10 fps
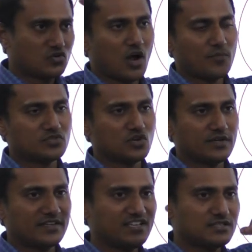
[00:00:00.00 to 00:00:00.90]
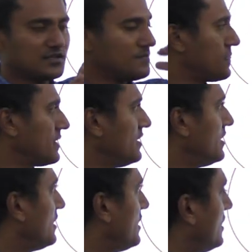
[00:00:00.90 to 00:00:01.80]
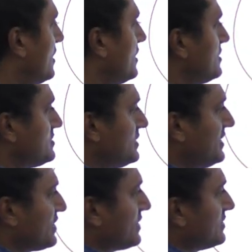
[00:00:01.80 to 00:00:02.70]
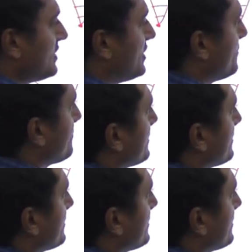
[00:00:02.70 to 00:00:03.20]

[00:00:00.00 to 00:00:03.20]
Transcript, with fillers: Top 0 degrees. See here at the,